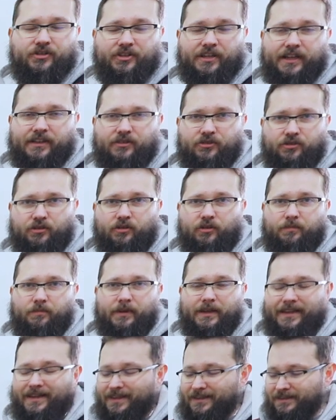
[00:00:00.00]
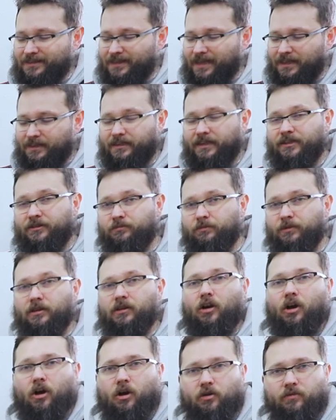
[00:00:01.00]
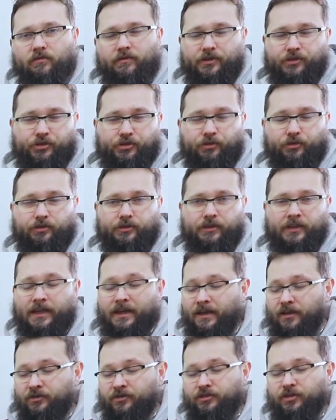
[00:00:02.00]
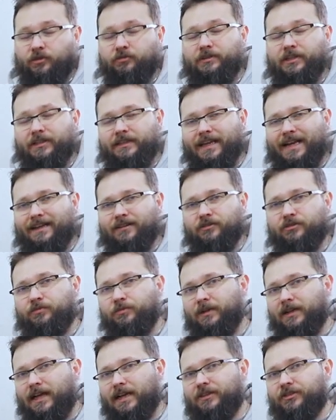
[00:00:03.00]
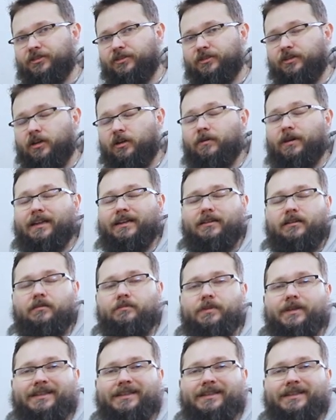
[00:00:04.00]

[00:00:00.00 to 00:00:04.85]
set up is that it will overshoot, so the nails will actually go a little